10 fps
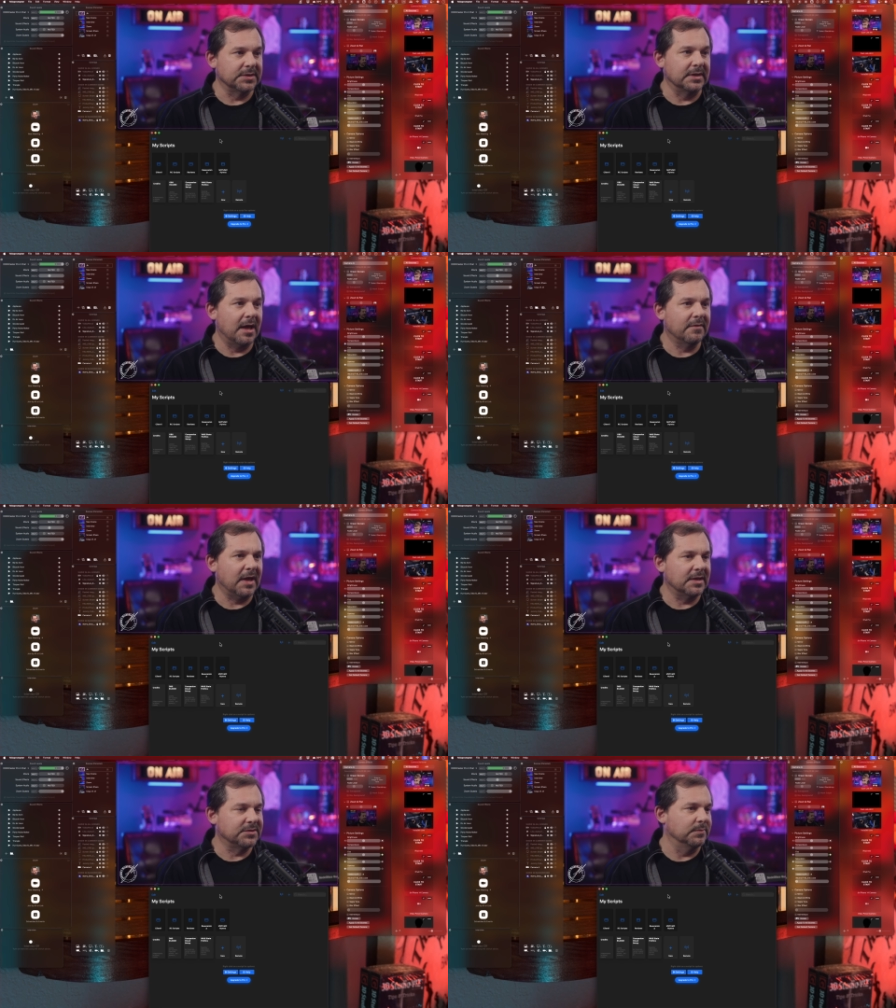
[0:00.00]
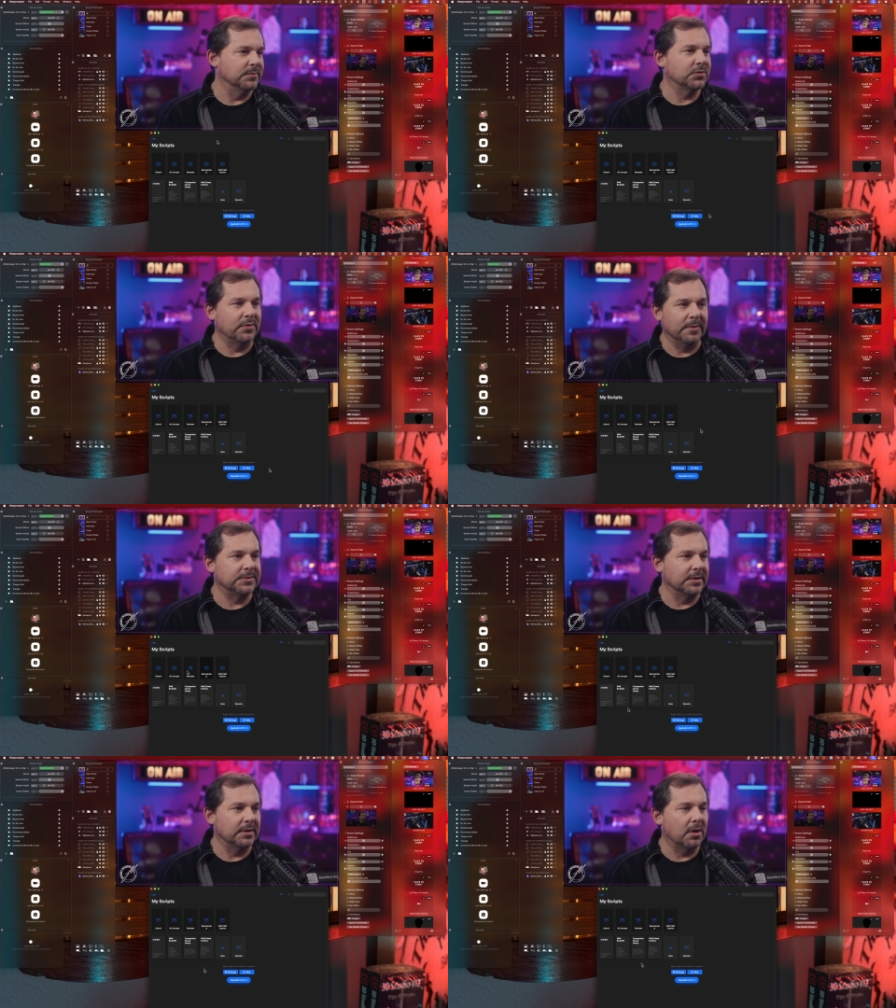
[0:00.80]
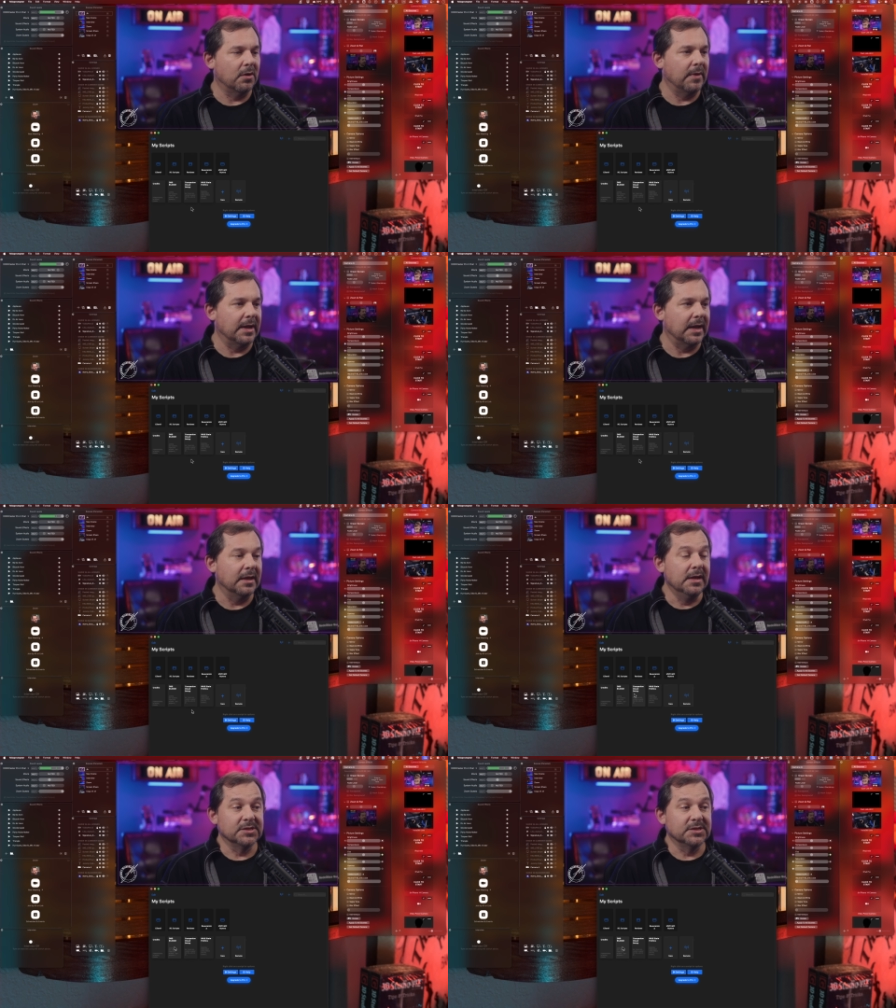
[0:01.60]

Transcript: And now I've got some scripts in here already.